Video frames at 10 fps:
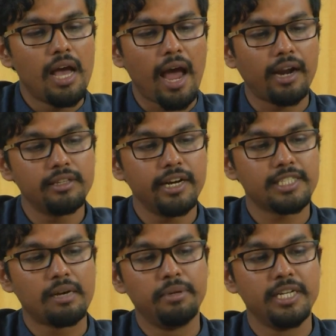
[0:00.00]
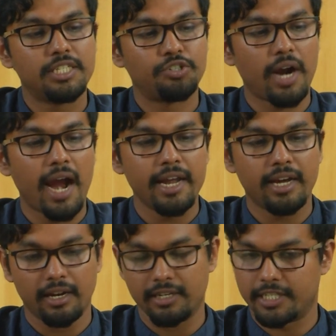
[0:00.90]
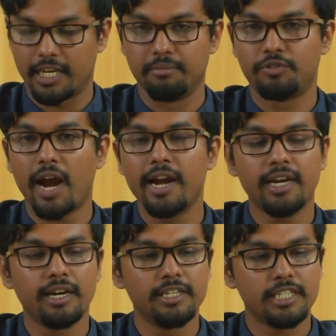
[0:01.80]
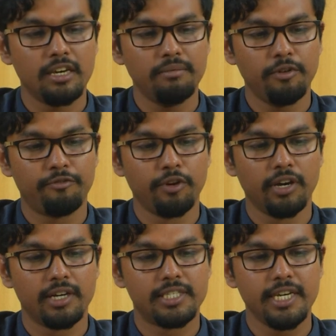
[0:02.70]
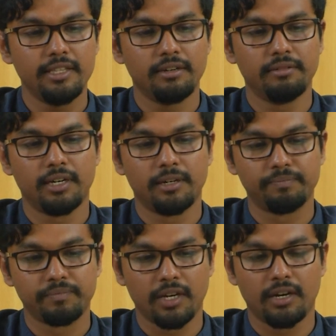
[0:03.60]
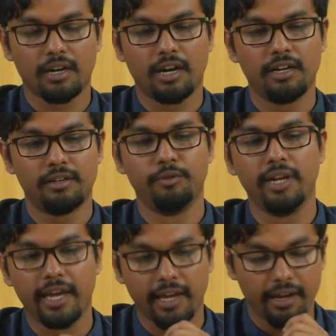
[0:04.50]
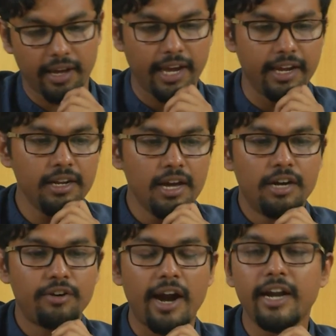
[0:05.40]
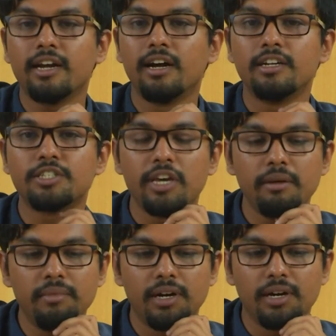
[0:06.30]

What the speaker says: Another example is triadic color scheme. Triadic color scheme, if we see the color wheel again, triadic color scheme